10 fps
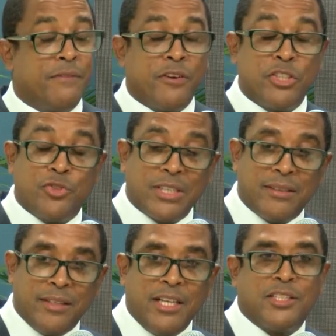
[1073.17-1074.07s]
a very
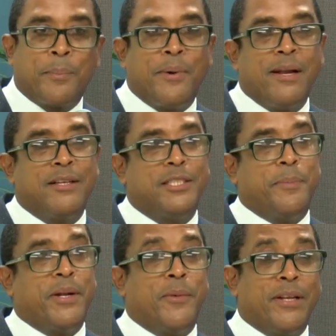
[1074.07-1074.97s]
strategic partnership,
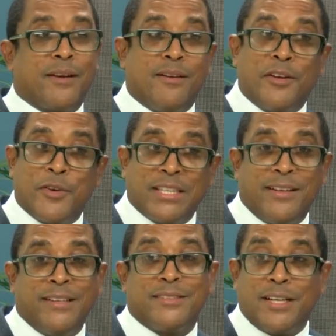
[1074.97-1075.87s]
but I want to
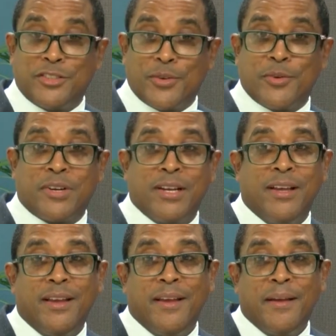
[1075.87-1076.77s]
congratulate Sagicor
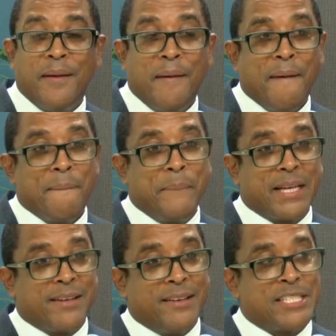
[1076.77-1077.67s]

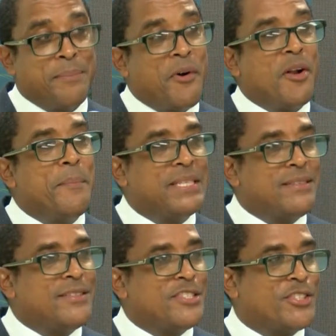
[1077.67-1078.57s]
because small
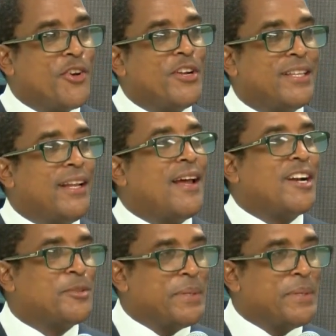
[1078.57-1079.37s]
businesses turn into large